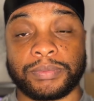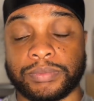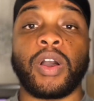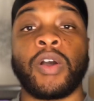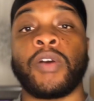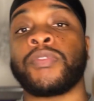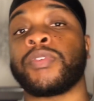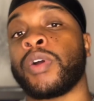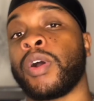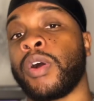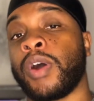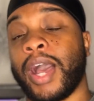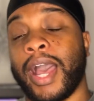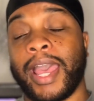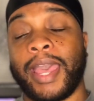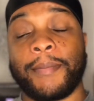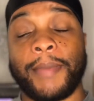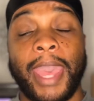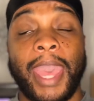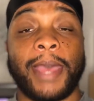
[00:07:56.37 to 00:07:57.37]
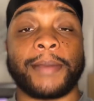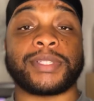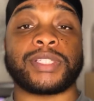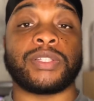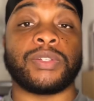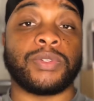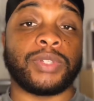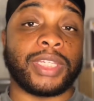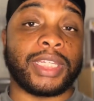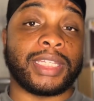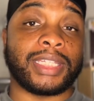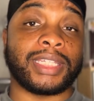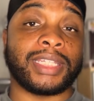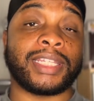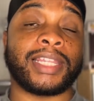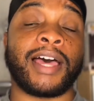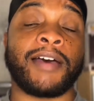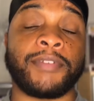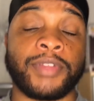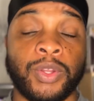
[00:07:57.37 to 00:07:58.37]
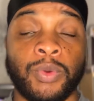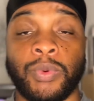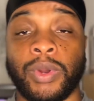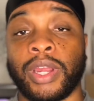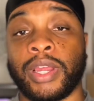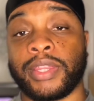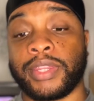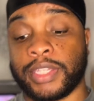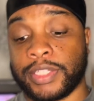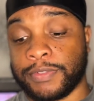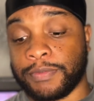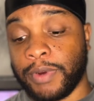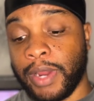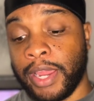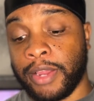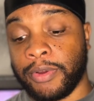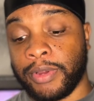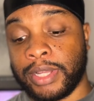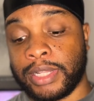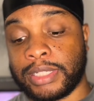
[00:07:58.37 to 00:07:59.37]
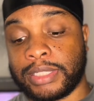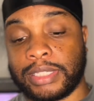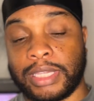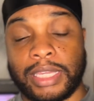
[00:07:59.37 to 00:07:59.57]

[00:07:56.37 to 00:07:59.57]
Overall, I am absolutely loving wearing this fragrance.